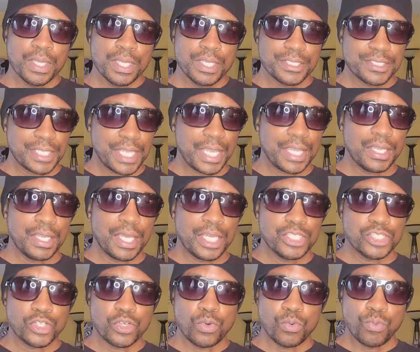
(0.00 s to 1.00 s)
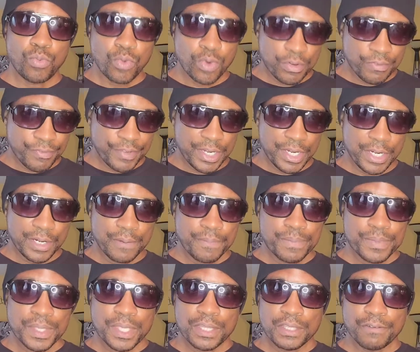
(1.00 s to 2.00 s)
It's psychological warfare.
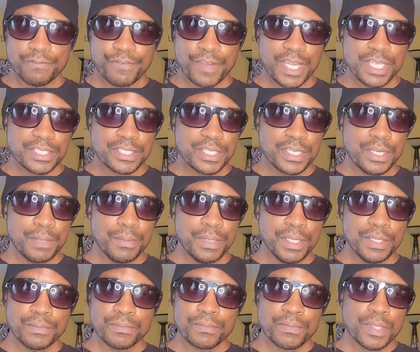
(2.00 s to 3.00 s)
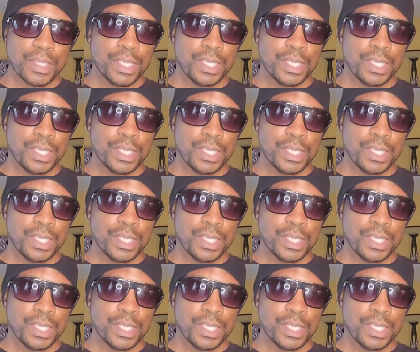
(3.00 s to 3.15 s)
The fight's coming.